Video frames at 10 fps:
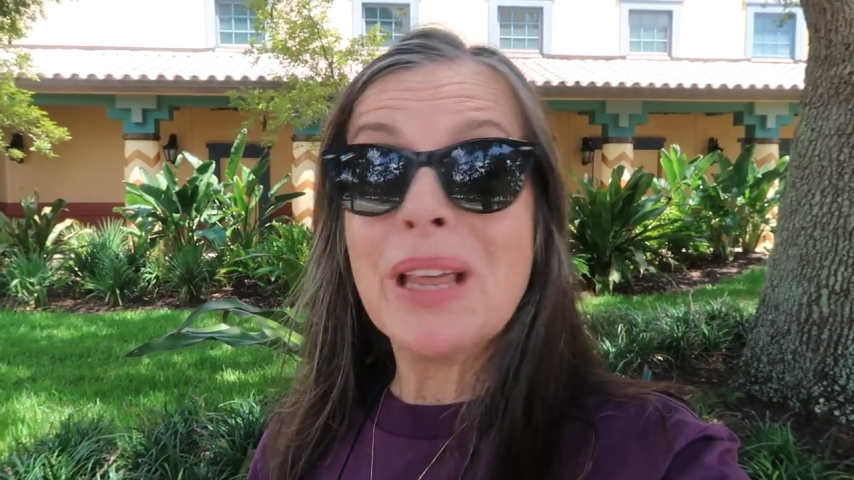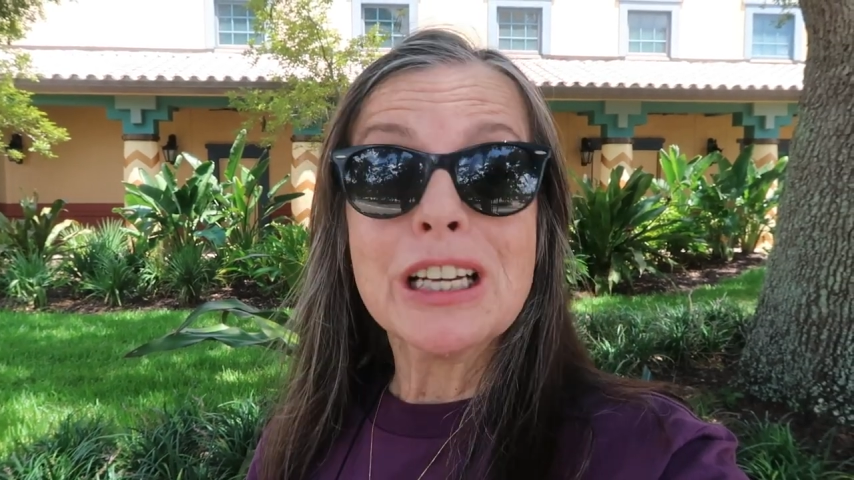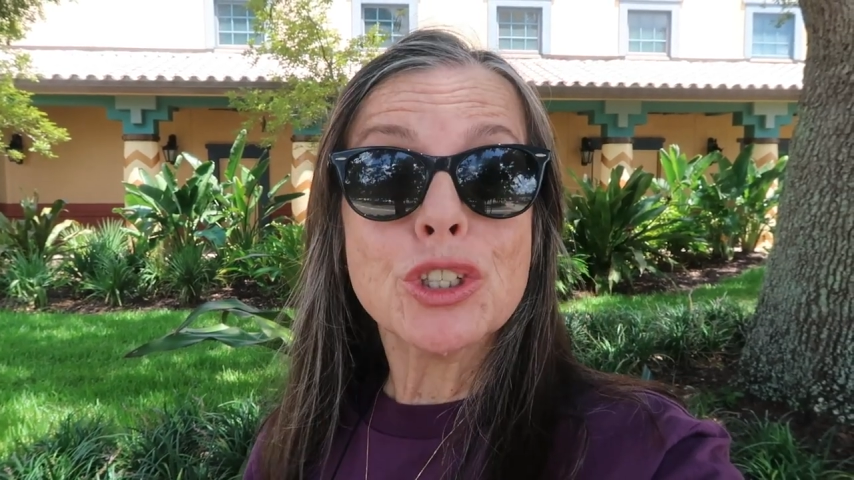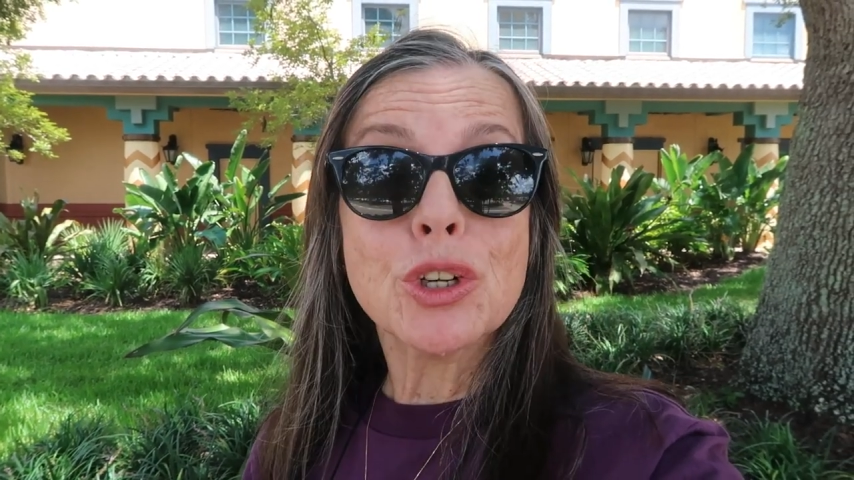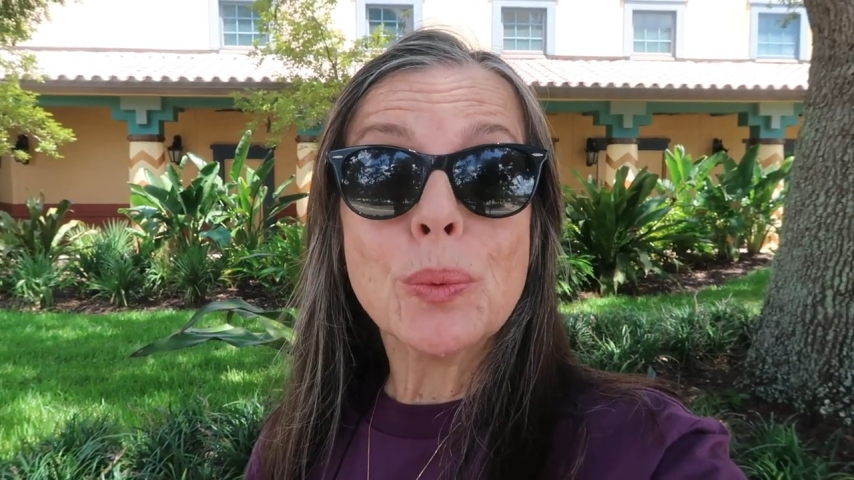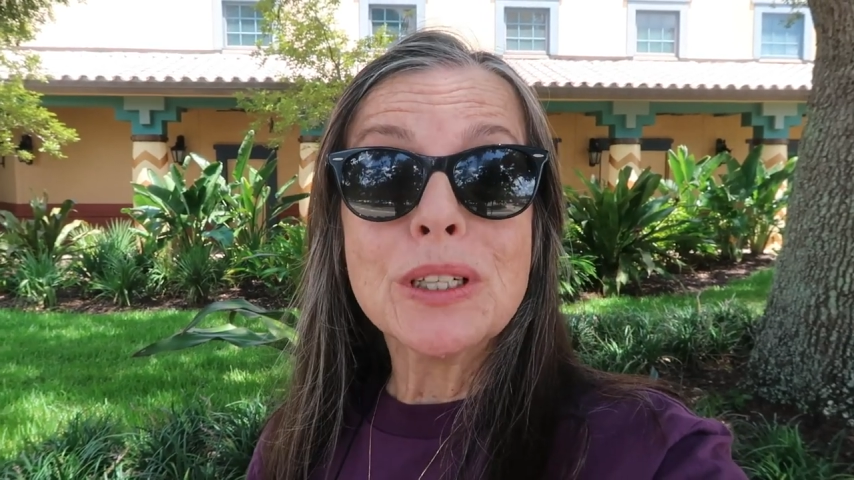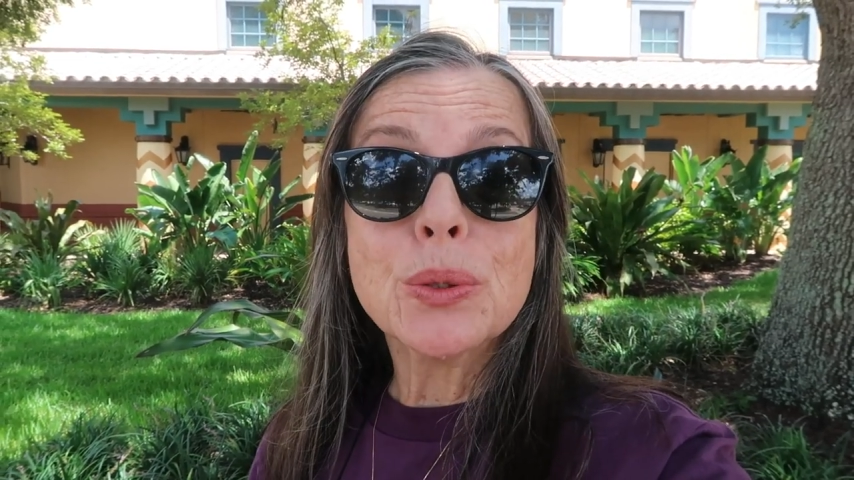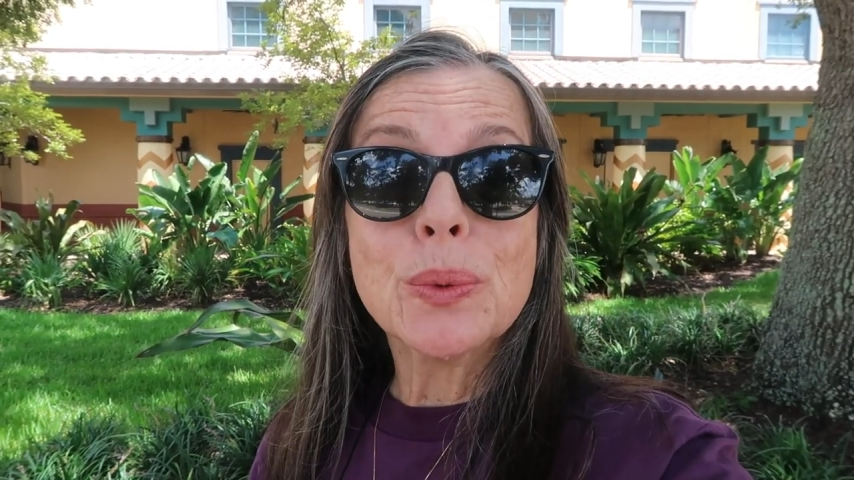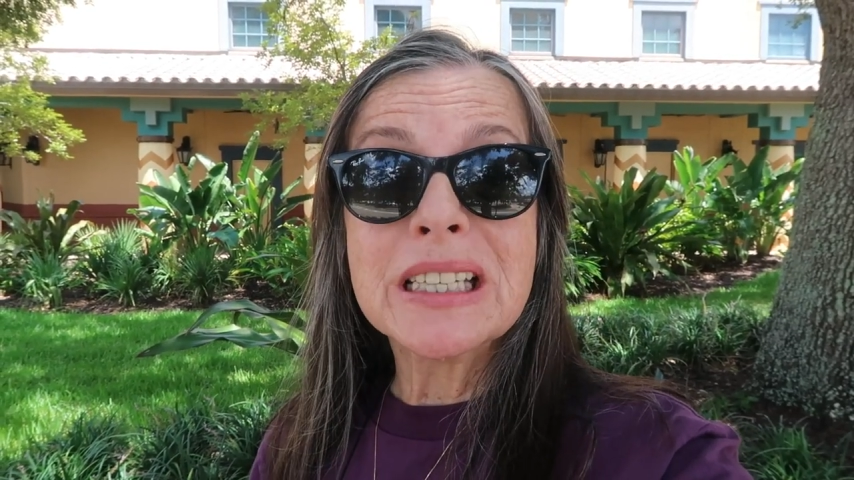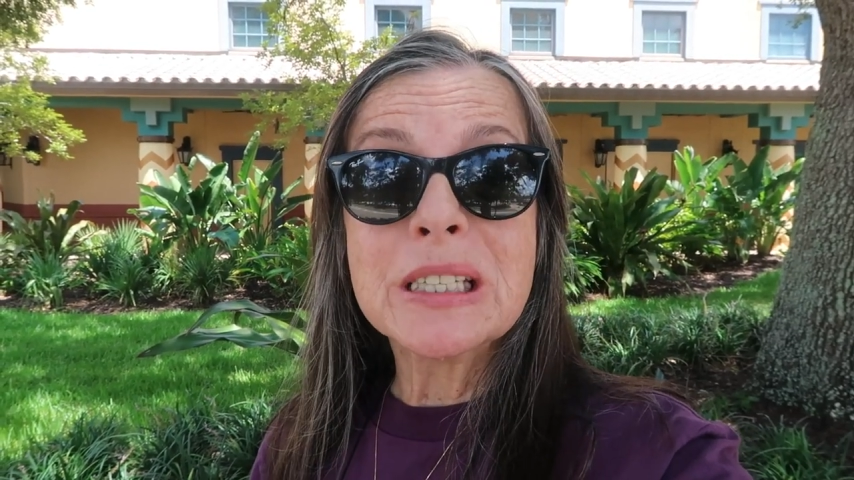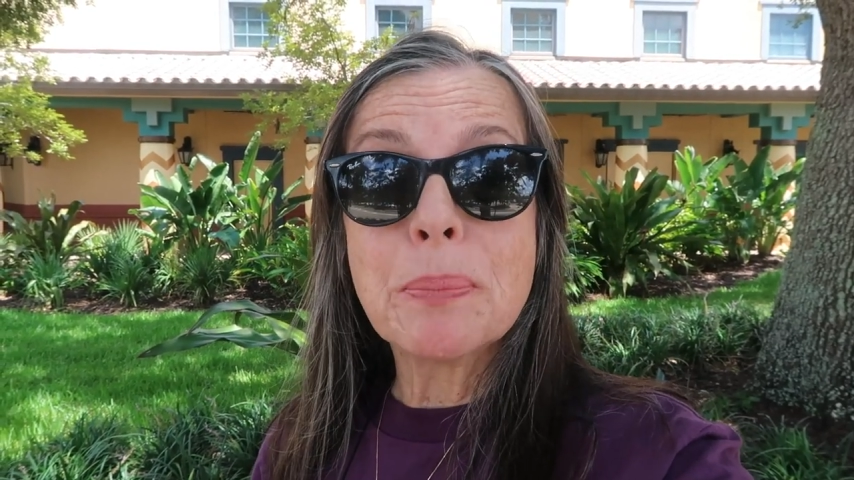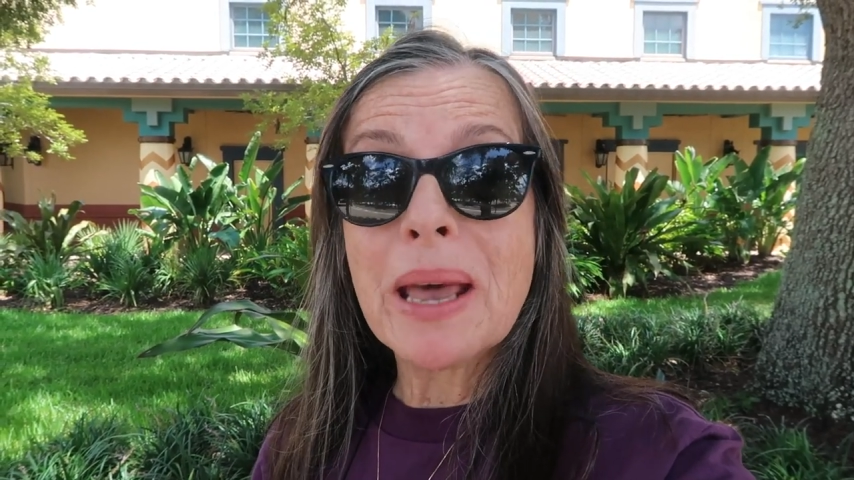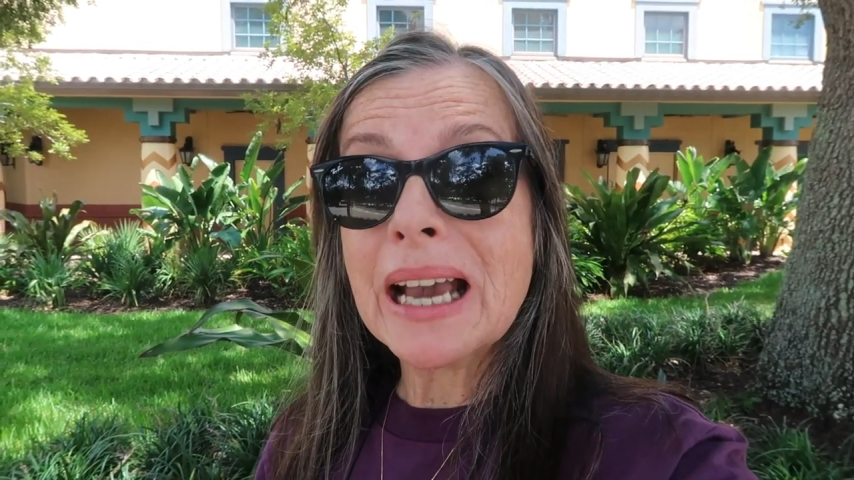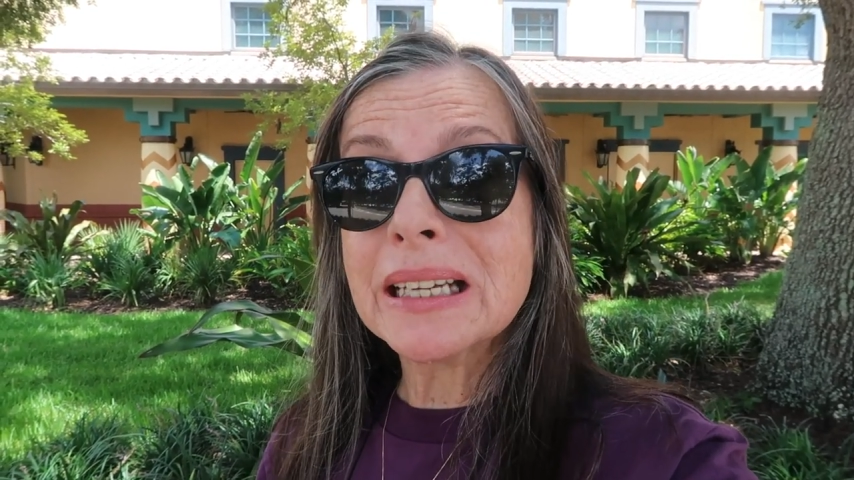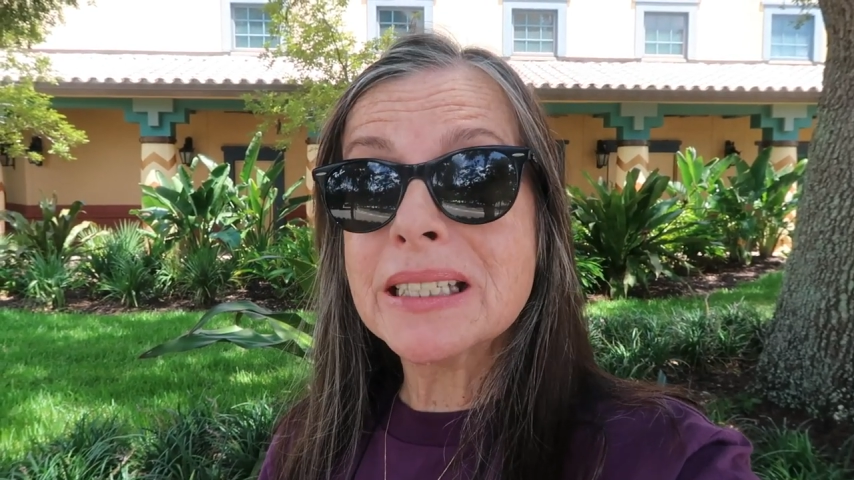not sure what to
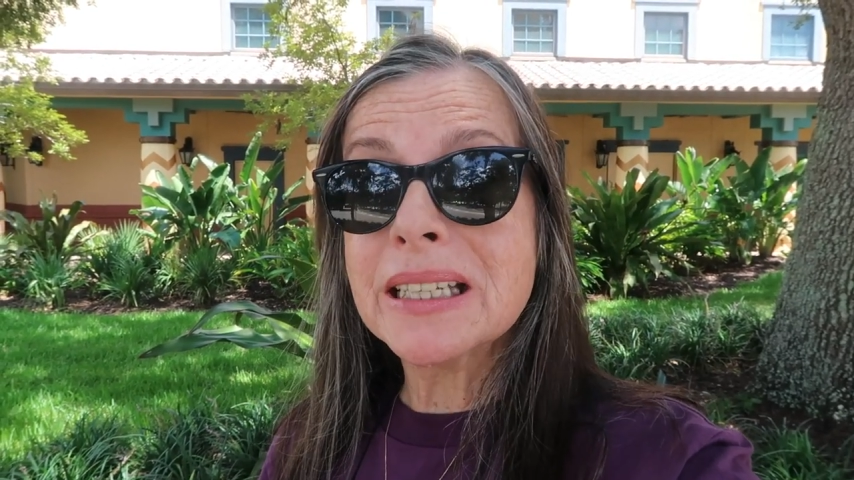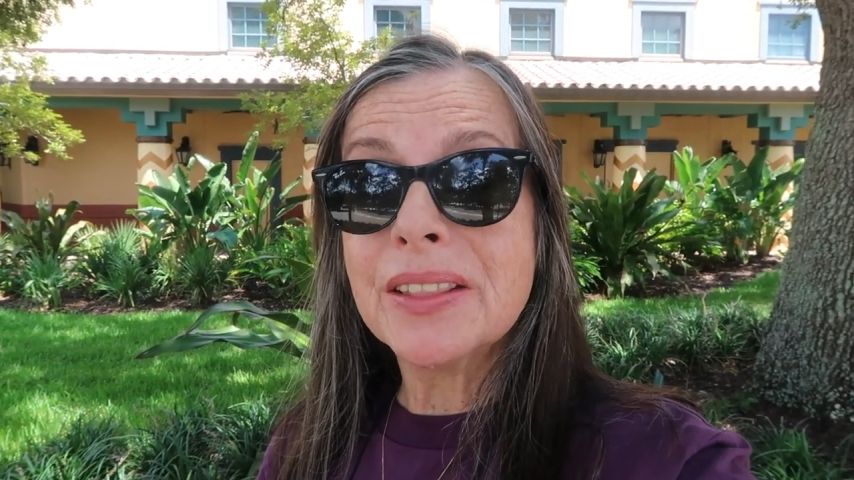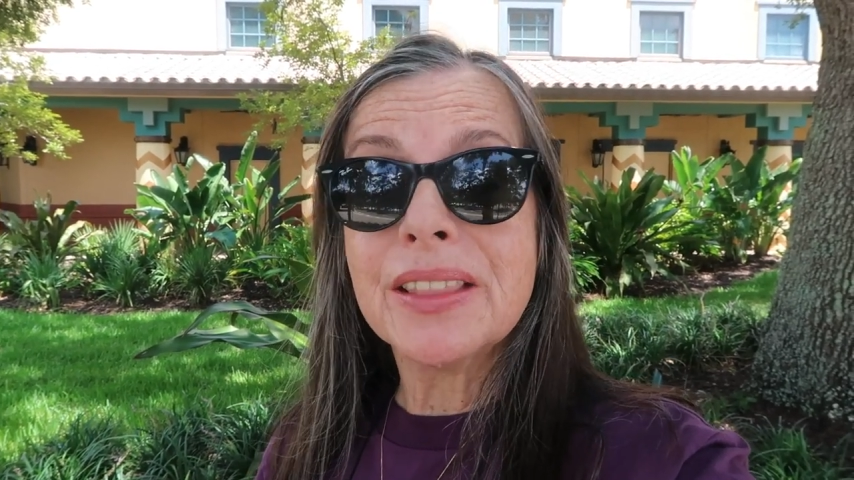expect.